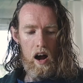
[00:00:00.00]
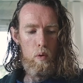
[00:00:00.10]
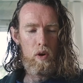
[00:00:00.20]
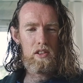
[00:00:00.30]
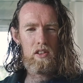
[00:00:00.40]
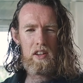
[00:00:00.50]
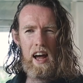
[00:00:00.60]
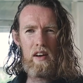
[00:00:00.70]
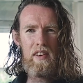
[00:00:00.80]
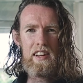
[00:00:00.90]
I wasn't going to
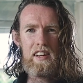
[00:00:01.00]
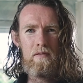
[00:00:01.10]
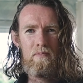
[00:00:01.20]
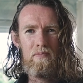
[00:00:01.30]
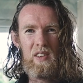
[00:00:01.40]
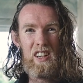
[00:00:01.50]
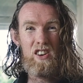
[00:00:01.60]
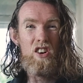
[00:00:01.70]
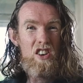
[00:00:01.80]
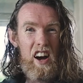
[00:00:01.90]
have any
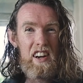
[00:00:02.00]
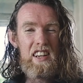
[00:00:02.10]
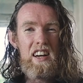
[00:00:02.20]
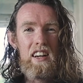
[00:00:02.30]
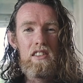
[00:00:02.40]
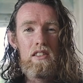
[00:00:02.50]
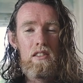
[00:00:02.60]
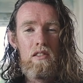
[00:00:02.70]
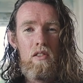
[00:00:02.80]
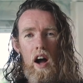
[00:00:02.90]
good ideas.
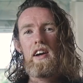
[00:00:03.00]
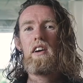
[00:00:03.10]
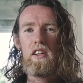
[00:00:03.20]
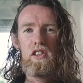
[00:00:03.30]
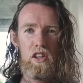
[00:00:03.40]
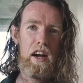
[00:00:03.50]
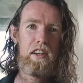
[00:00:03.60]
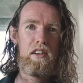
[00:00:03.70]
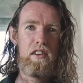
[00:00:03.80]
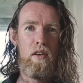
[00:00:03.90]
I got
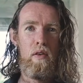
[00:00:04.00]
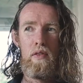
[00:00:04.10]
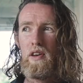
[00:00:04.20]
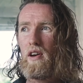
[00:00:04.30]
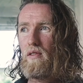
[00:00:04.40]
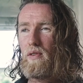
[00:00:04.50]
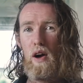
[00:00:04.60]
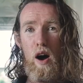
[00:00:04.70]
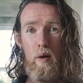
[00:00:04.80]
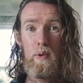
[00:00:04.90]
excited for
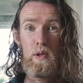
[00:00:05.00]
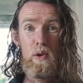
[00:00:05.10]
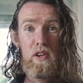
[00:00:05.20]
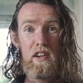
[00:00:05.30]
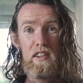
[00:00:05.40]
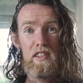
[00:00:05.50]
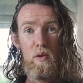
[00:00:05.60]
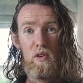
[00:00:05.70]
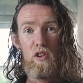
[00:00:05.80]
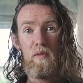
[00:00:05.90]
the opportunities that
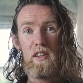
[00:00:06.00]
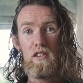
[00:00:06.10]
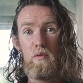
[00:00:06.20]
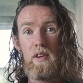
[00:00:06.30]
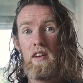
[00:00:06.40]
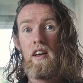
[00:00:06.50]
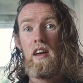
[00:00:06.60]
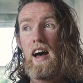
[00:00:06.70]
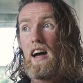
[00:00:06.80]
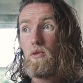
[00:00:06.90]
were coming to me
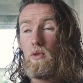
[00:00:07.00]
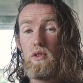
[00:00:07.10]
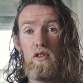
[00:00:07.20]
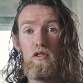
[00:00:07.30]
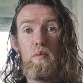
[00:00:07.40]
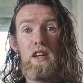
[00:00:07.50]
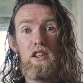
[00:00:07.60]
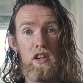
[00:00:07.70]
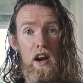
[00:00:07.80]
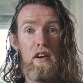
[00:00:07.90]
as a result of me
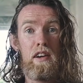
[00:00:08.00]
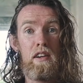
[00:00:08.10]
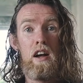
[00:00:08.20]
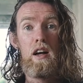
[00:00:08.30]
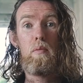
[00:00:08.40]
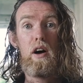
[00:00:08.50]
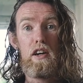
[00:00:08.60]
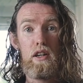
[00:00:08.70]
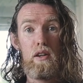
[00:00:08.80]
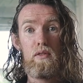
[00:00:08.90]
sharing my
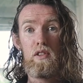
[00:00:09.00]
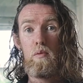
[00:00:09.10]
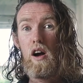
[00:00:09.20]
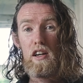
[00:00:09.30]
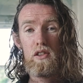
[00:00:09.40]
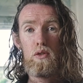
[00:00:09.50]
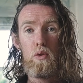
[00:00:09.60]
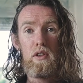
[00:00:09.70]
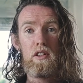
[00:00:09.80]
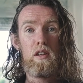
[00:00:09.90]
gifts and my
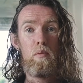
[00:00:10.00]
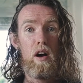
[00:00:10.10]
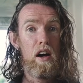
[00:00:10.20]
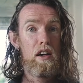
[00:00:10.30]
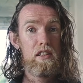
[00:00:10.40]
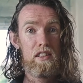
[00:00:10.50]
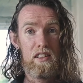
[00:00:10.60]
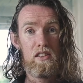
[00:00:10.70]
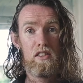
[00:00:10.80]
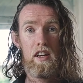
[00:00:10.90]
stories and my
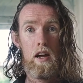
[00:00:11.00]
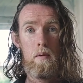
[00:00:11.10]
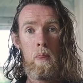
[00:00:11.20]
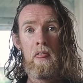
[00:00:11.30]
skill set.